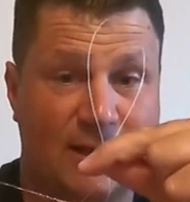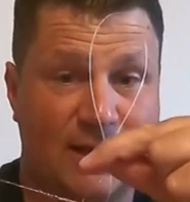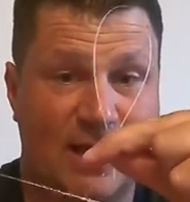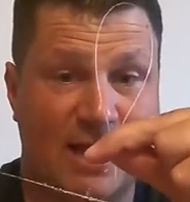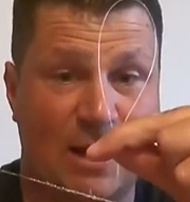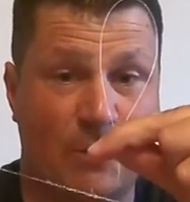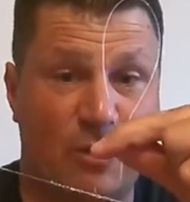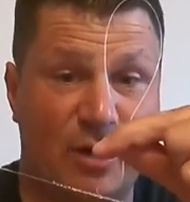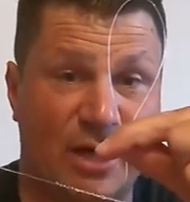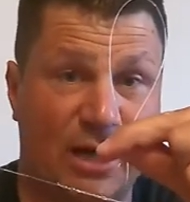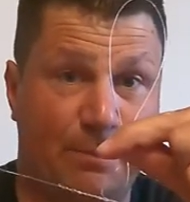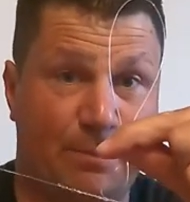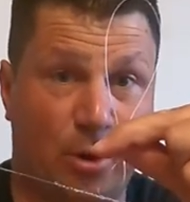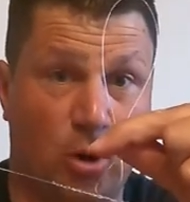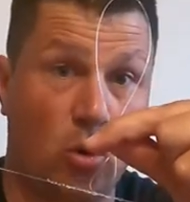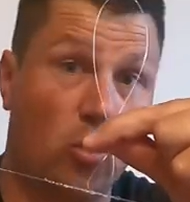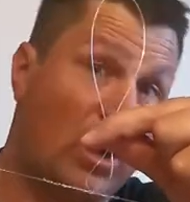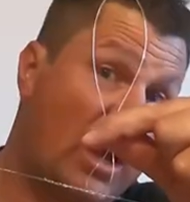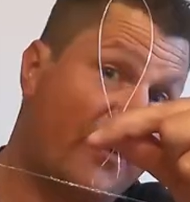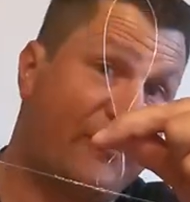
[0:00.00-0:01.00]
and then we're gonna
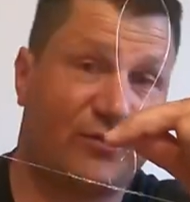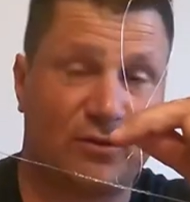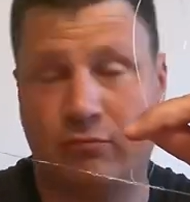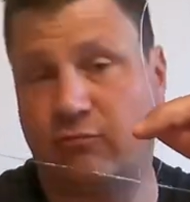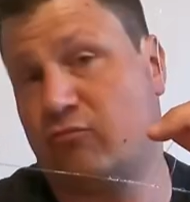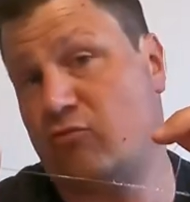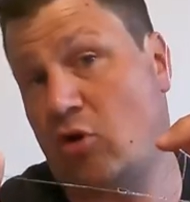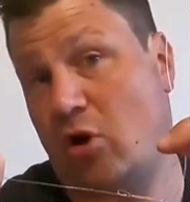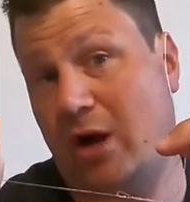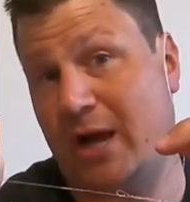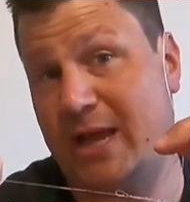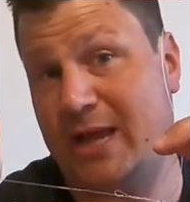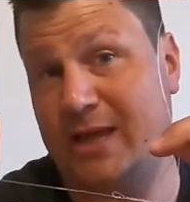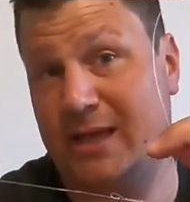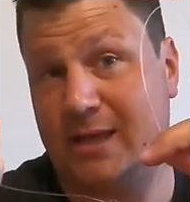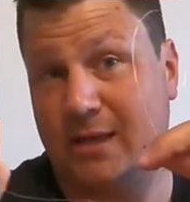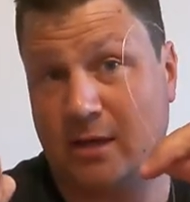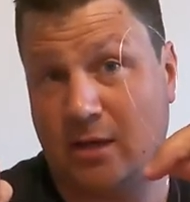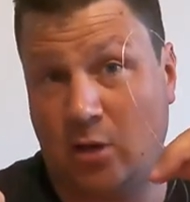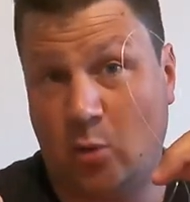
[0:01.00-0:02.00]
pull left and right
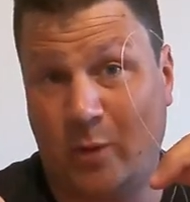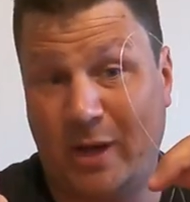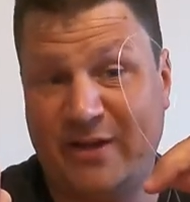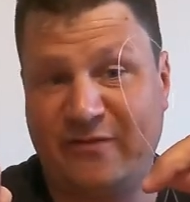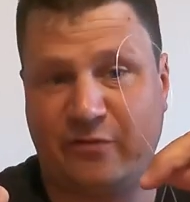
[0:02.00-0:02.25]
away